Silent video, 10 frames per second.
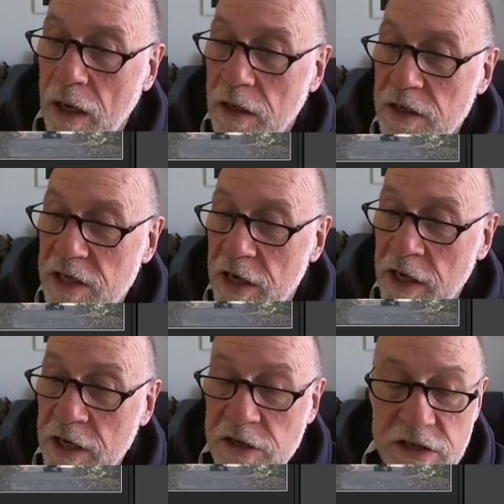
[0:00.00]

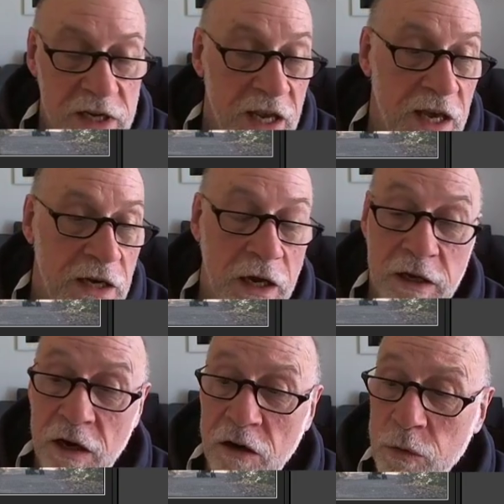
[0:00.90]
settings, and I
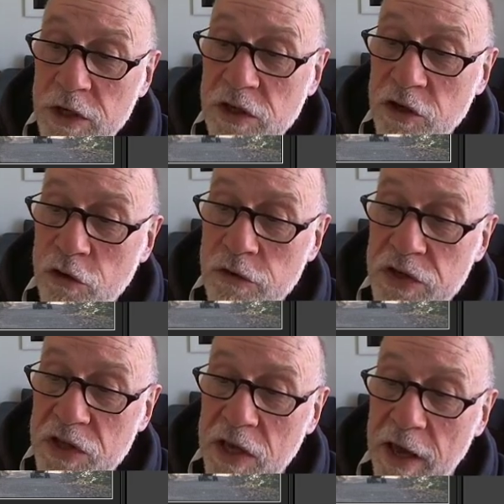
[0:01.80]
always use
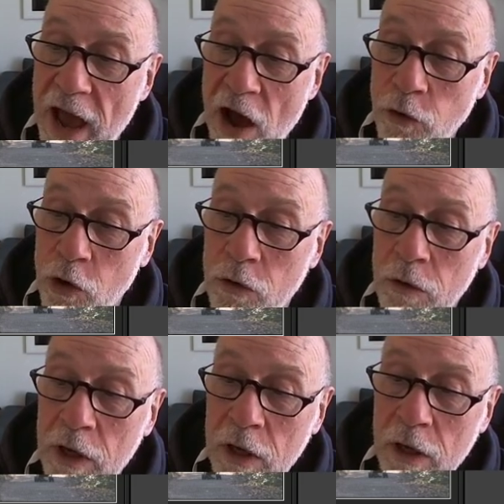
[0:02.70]
the
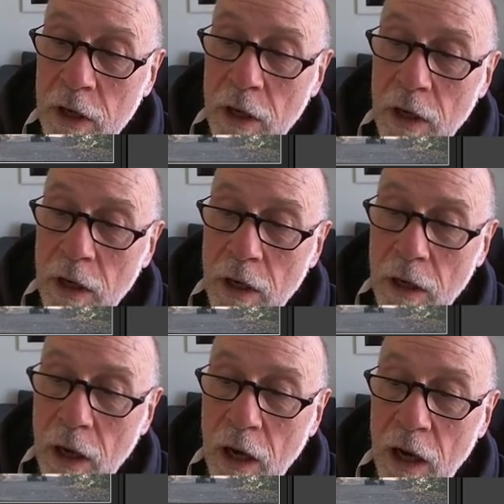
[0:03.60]
auto
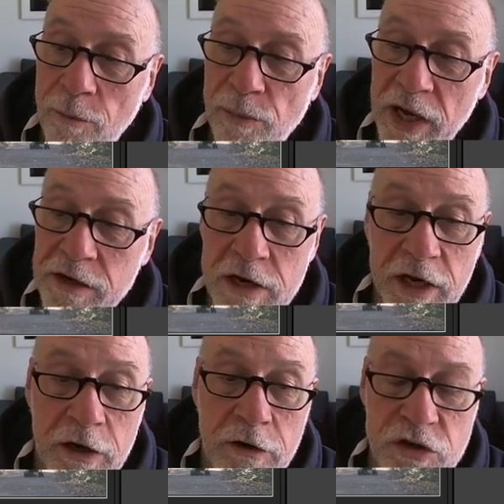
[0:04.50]
button
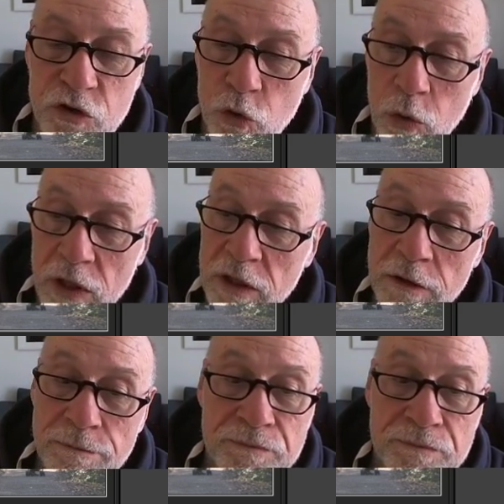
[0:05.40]
here to